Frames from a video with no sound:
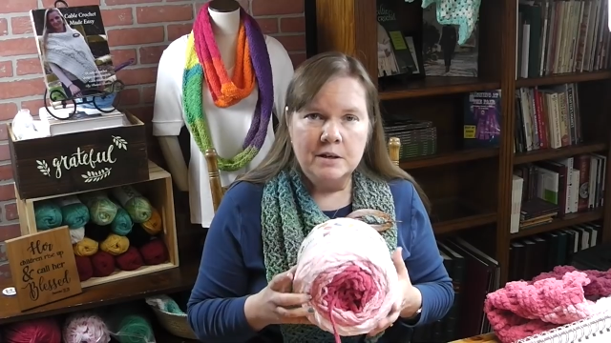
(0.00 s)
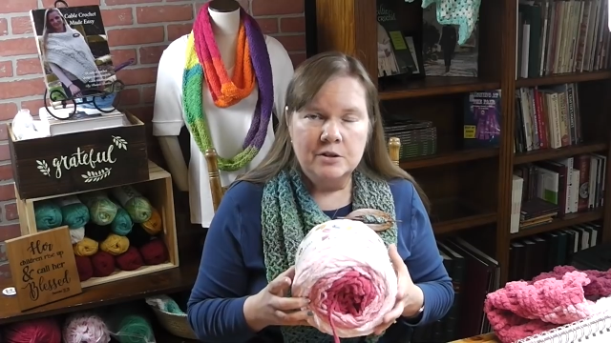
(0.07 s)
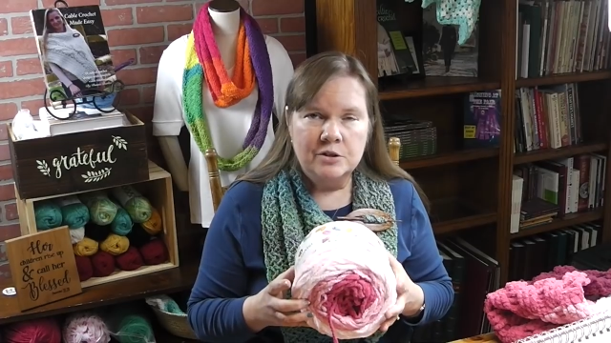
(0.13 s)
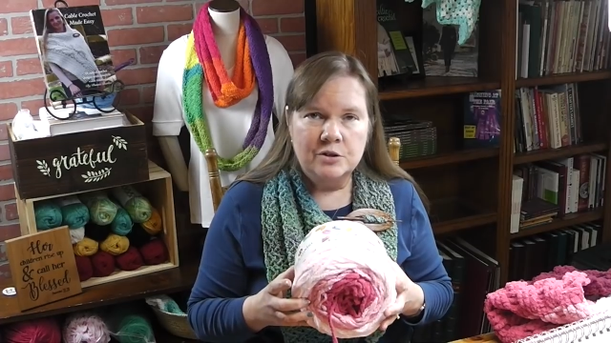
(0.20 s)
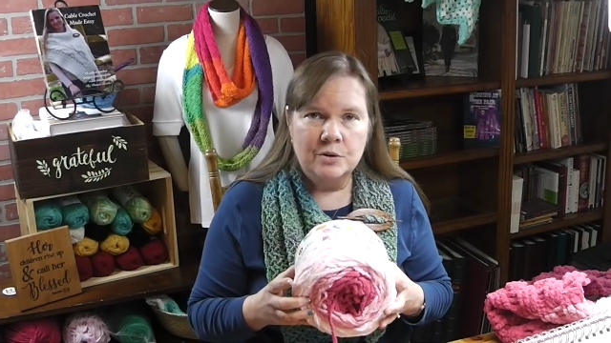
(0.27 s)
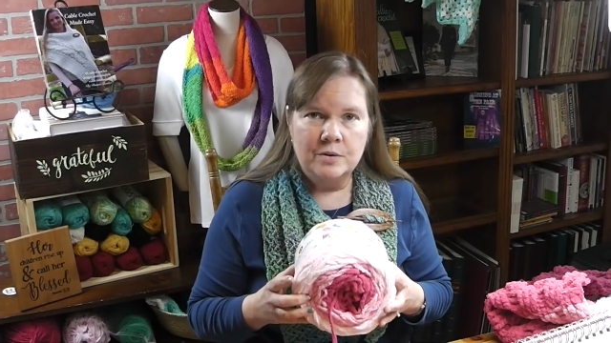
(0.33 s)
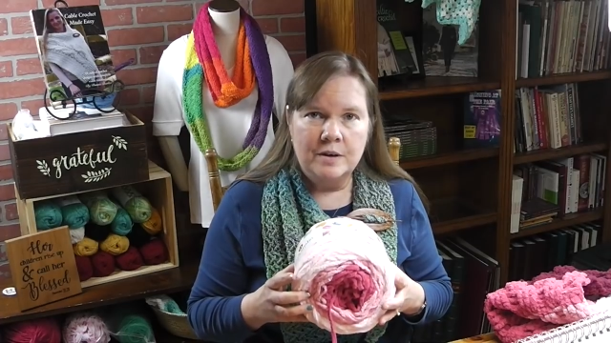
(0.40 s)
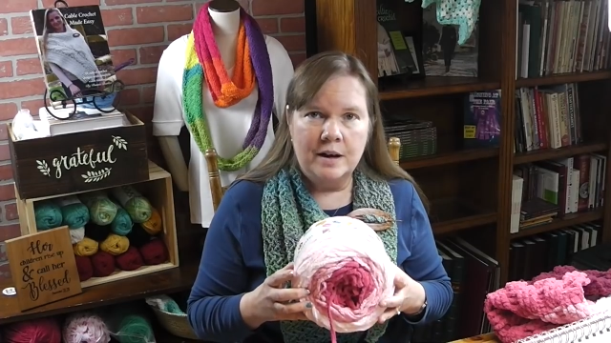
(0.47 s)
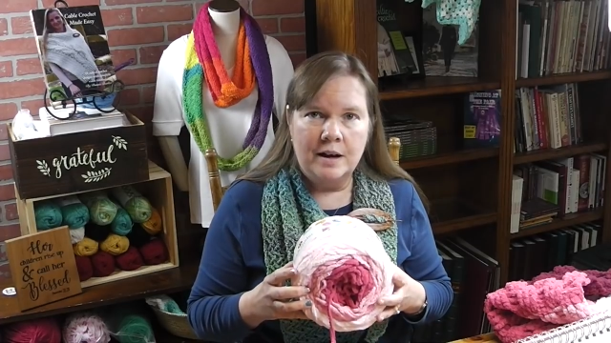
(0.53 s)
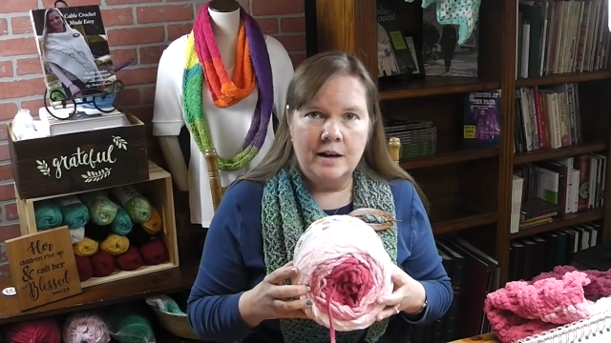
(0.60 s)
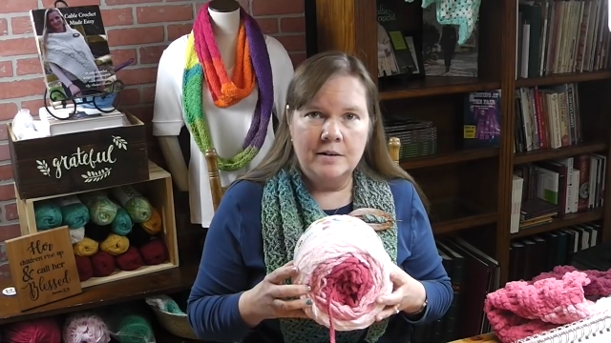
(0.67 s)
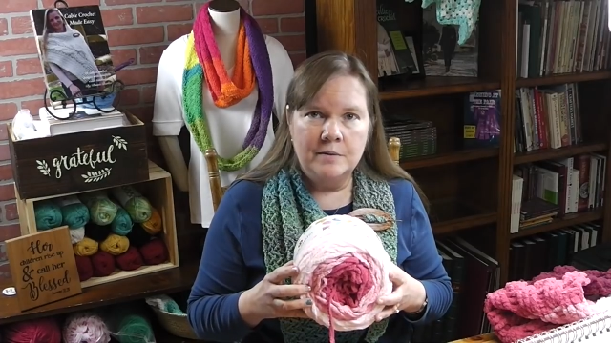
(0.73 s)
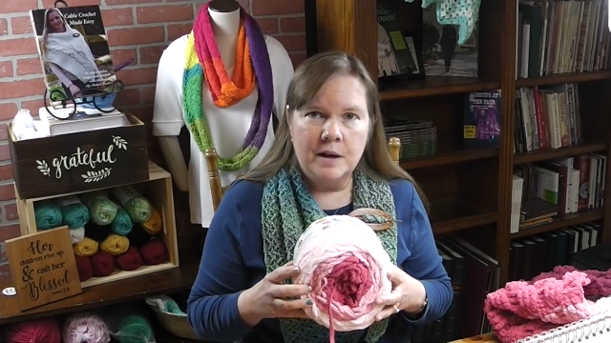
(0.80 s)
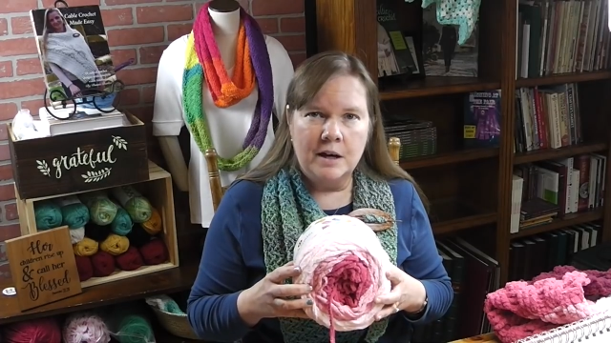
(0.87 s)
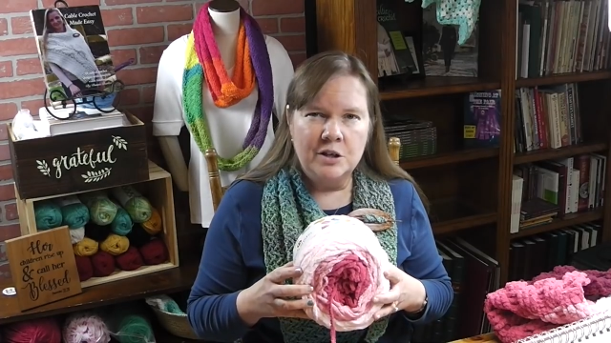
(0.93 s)
so
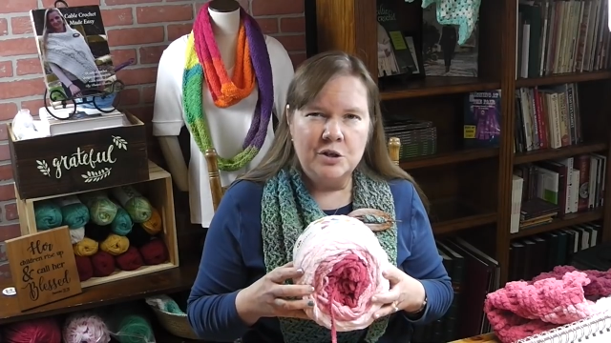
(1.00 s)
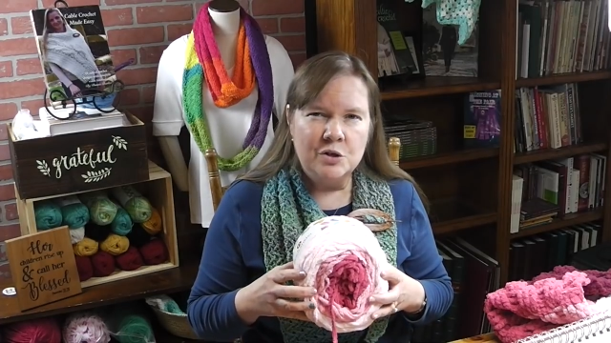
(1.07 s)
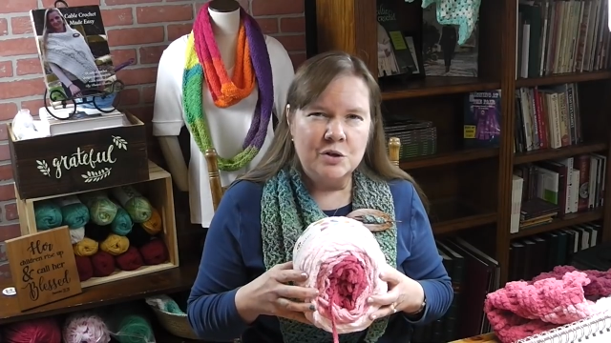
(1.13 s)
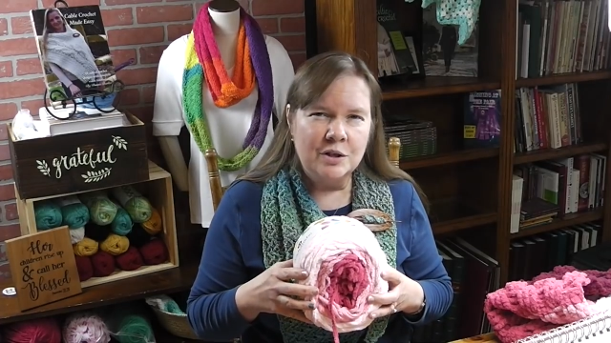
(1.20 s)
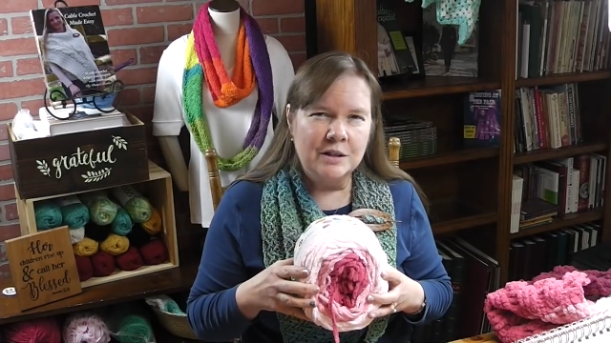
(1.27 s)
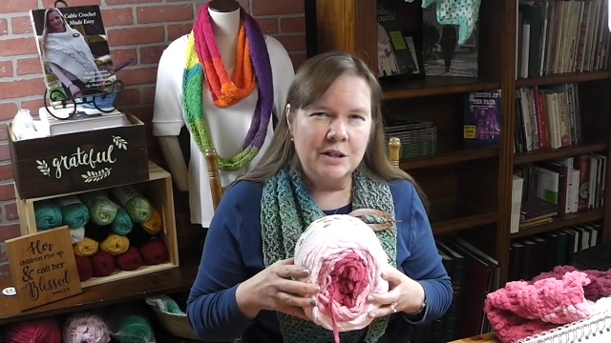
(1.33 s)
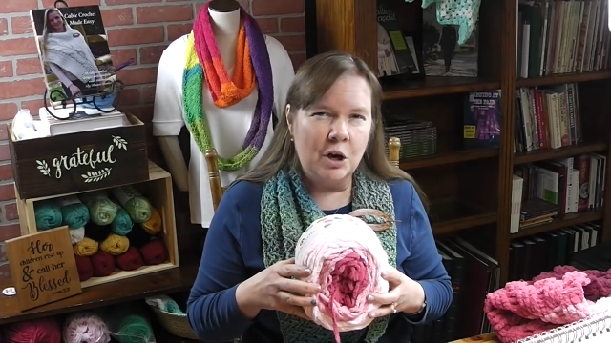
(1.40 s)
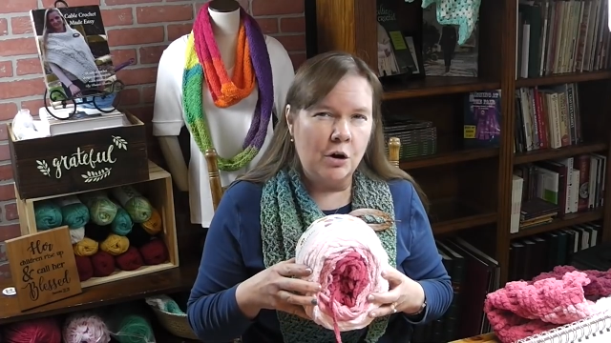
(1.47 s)
that I usually